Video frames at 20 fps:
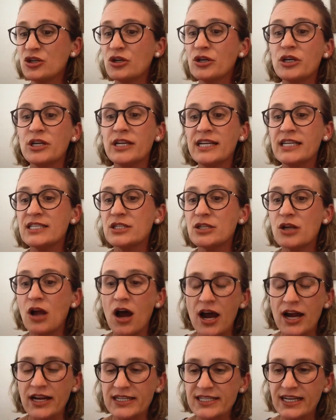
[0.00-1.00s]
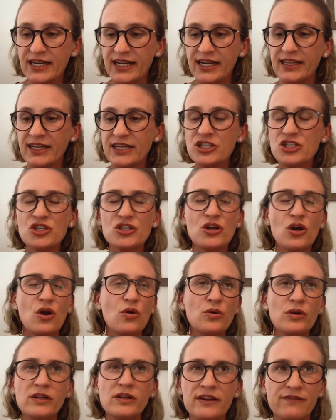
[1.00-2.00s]
is or is not. And that's
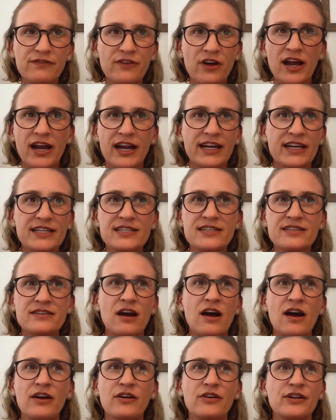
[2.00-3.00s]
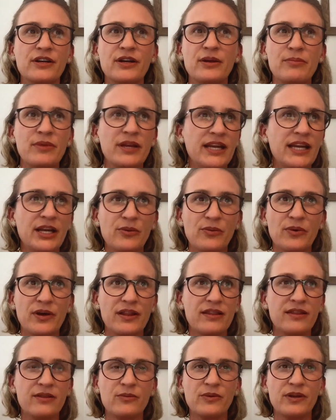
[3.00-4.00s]
totally fine. It's not going to be
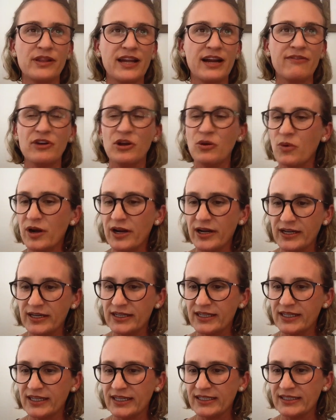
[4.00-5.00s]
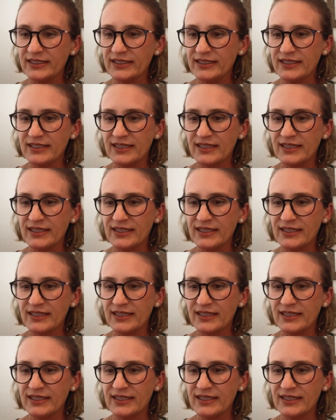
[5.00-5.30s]
with everyone. And